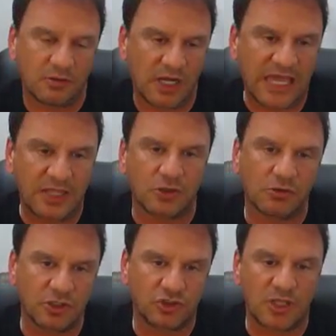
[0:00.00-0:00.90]
Again,
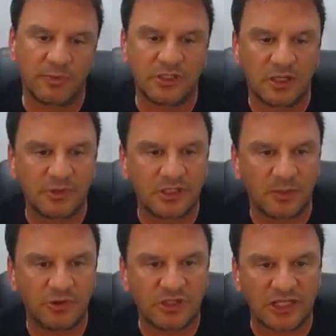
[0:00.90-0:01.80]
go to
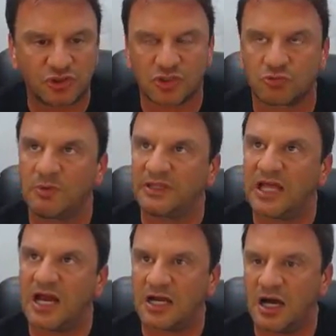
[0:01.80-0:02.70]

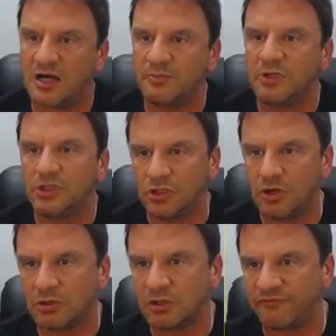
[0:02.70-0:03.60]
www.justripit.com. You
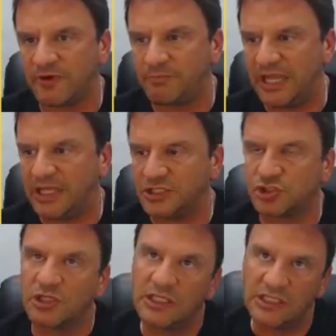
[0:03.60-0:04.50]
go to the front
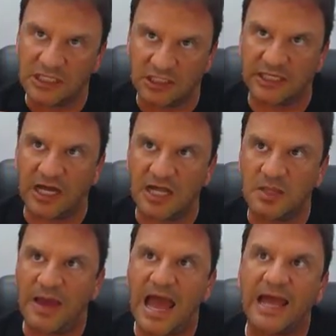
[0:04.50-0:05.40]
page, you click on
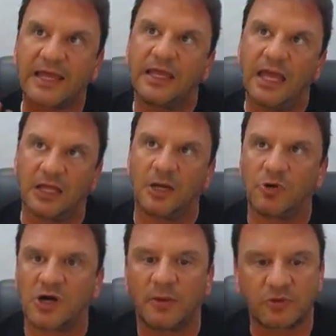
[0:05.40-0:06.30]
the pack, and up
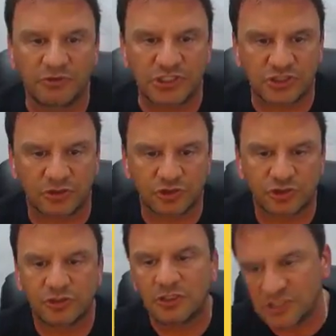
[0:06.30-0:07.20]
will come the research.